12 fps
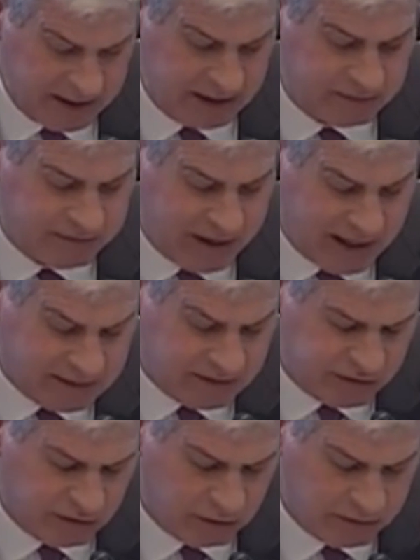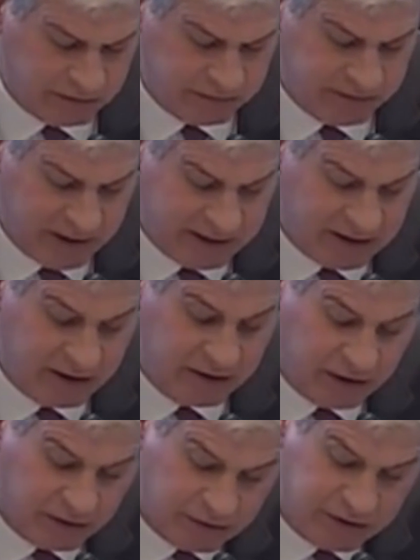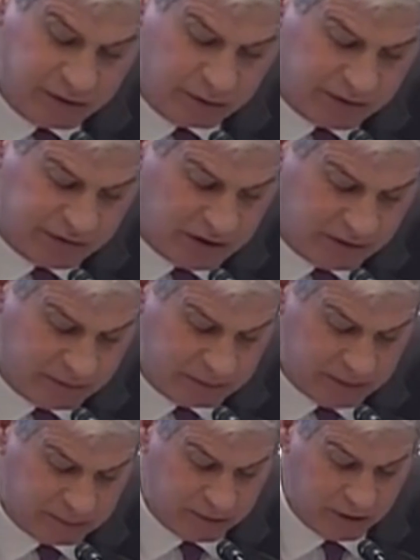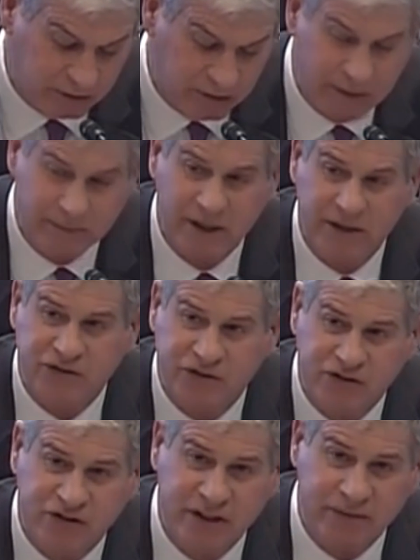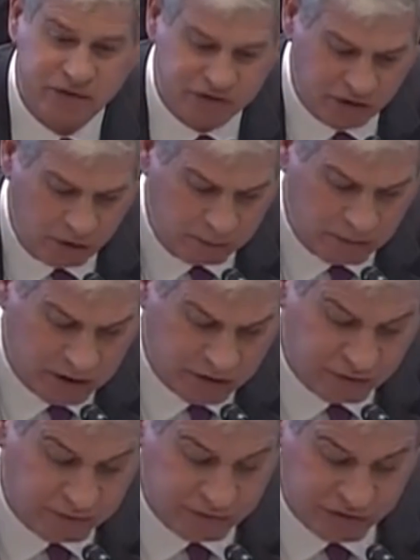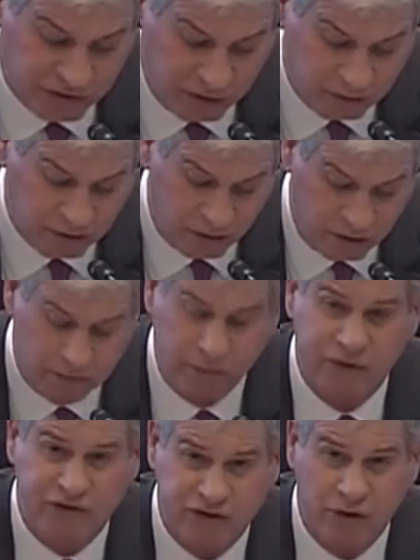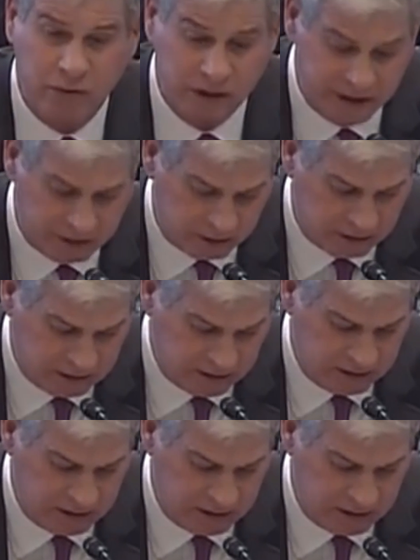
In fact, it's hard to find another U.S. government program that has achieved so much for so long with so little.